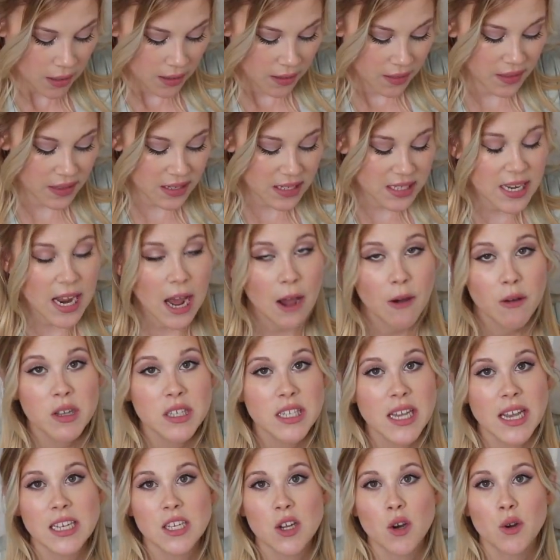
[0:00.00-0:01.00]
These
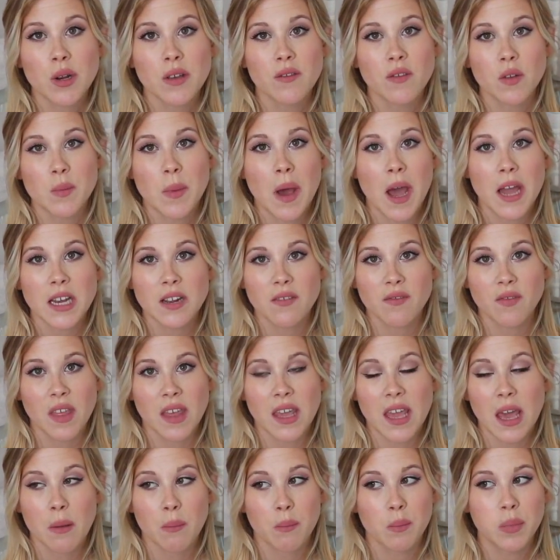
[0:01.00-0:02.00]
towels, I don't even mind if
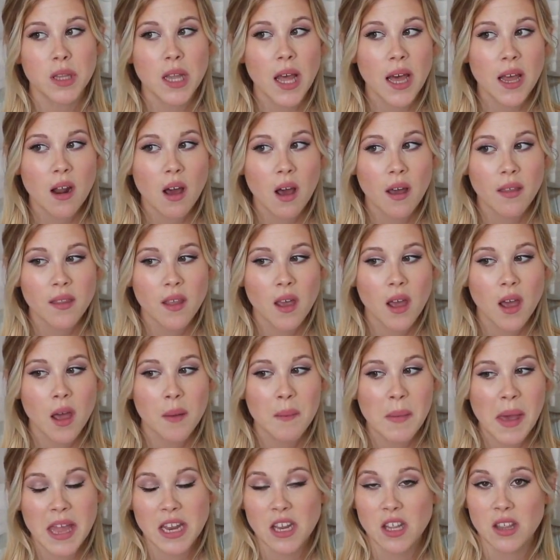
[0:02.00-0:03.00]
they get blood on
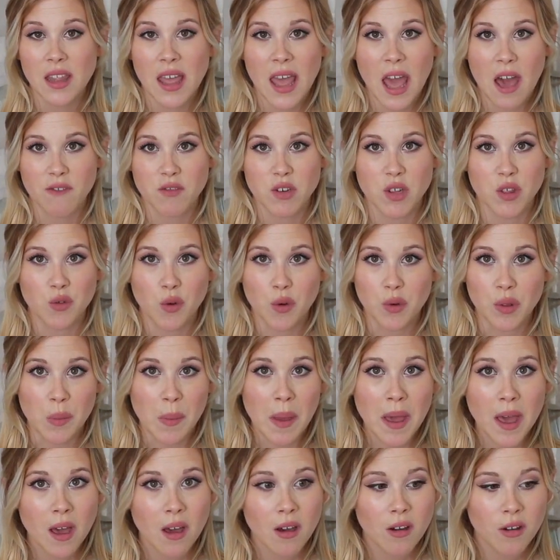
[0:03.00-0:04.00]
them and they have to throw
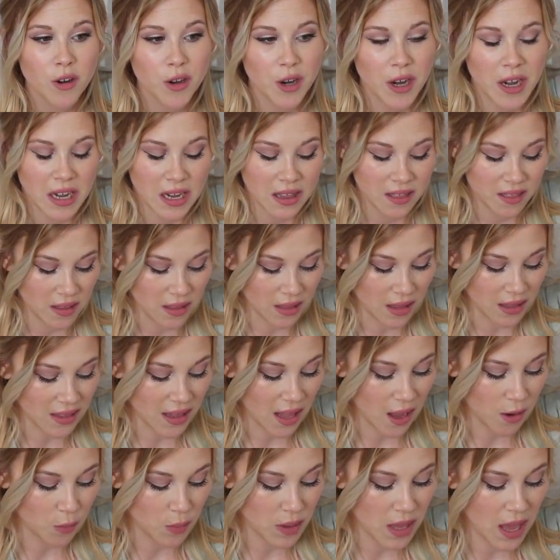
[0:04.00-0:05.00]
them out or anything like
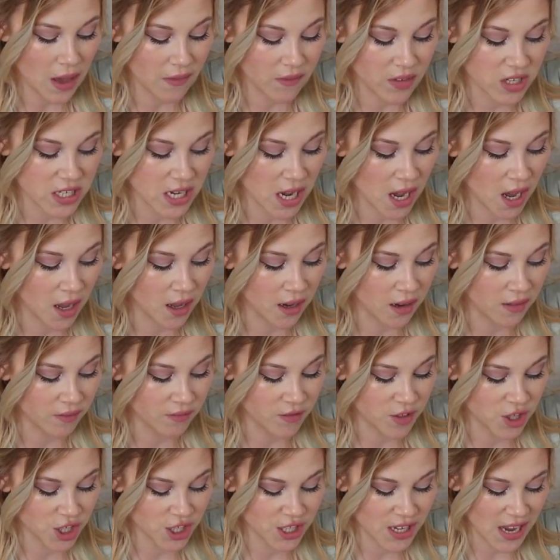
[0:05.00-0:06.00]
that. We have a ton
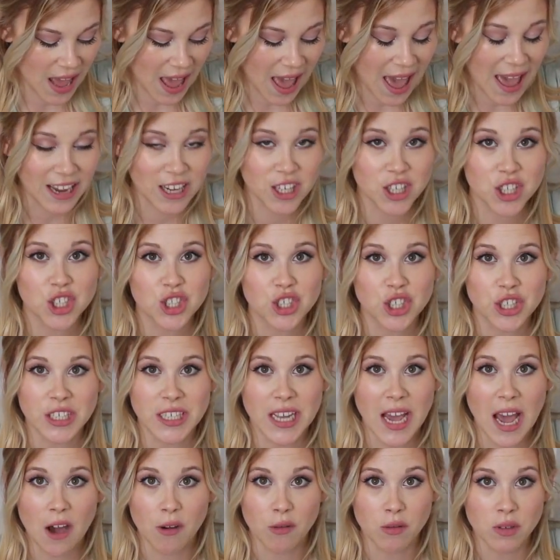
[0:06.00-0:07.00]
of just extra
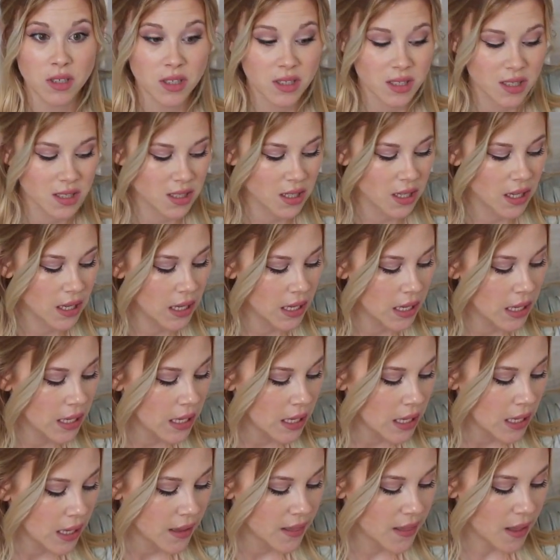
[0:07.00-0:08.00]
towels
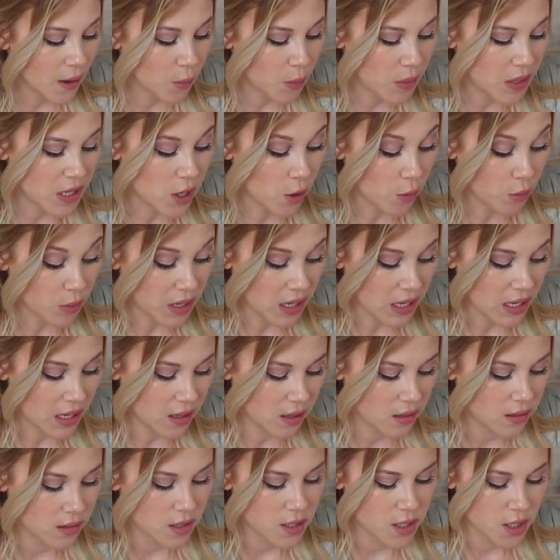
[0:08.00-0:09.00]
that we don't need.
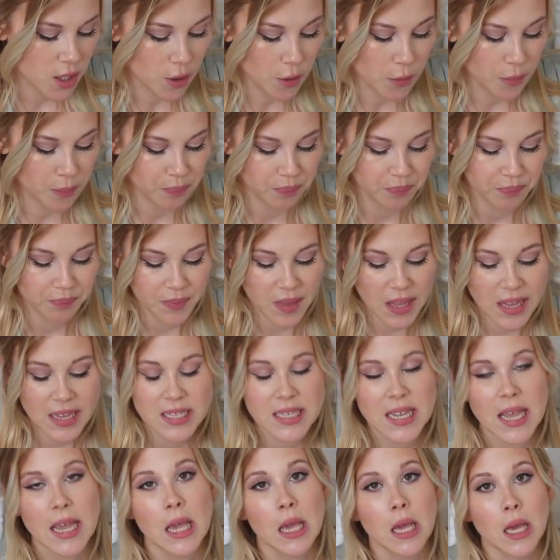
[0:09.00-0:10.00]
So they
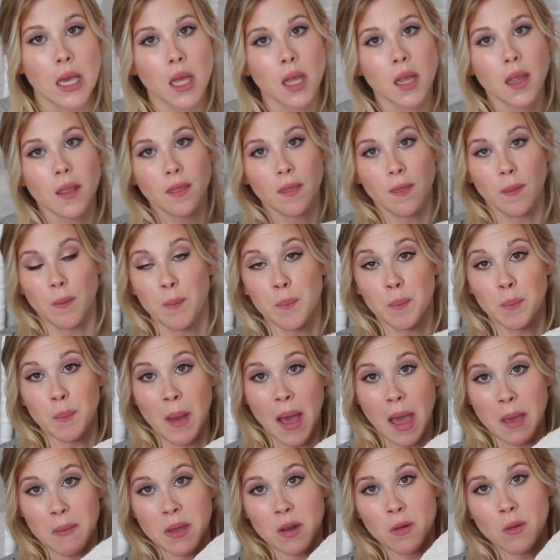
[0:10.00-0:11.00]
say,
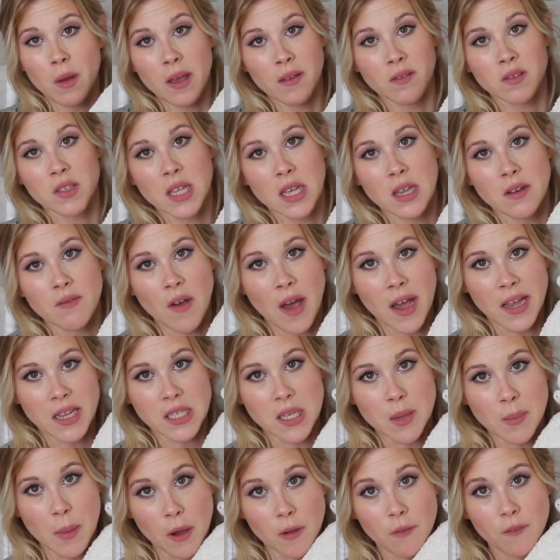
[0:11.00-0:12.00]
my midwives
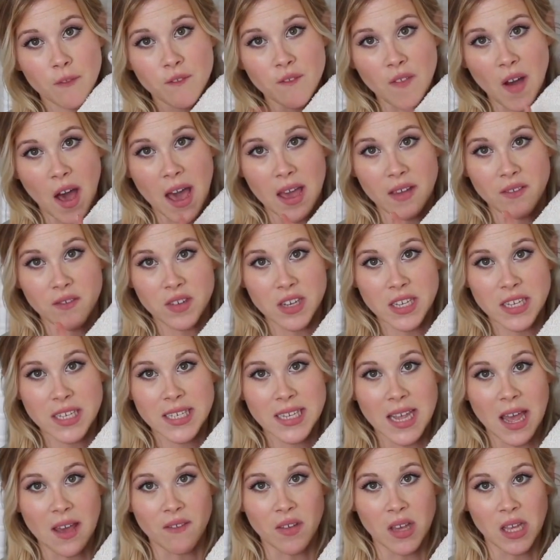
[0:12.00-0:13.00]
advised about 5 to
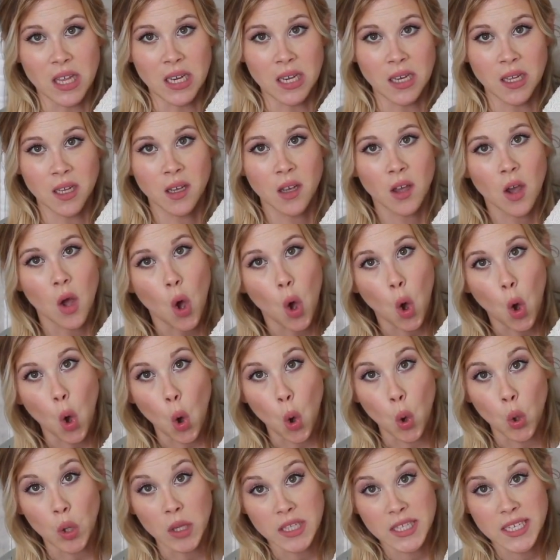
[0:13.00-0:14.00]
7
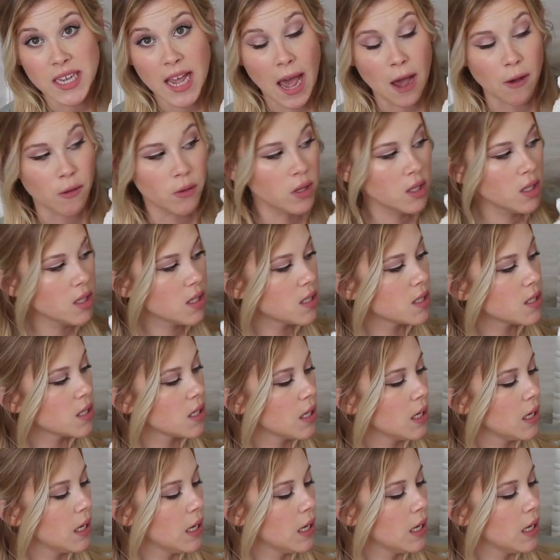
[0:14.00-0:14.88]
old towels